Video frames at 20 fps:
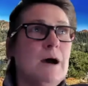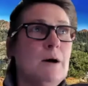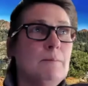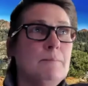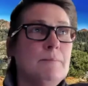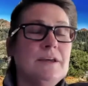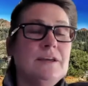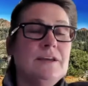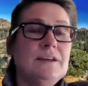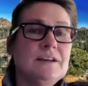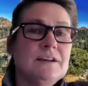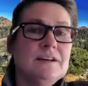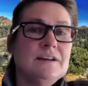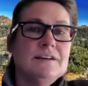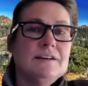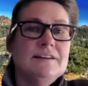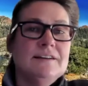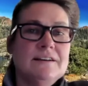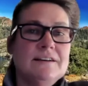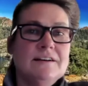being
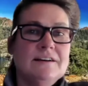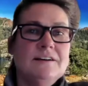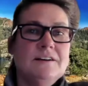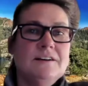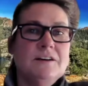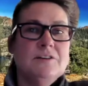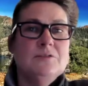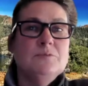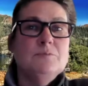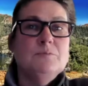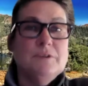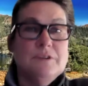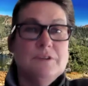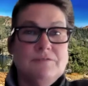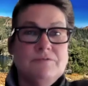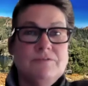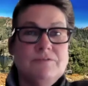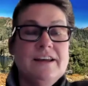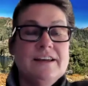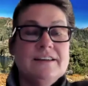another pretty
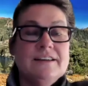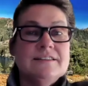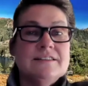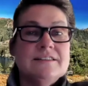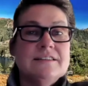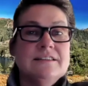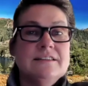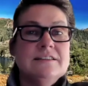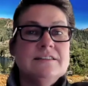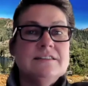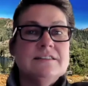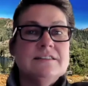face. It's